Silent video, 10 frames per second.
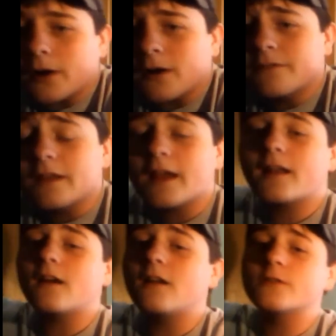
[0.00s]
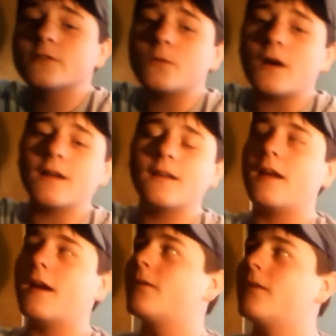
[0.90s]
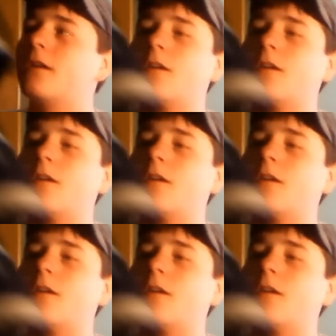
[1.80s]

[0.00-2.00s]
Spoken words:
part of the Headhunter squad now,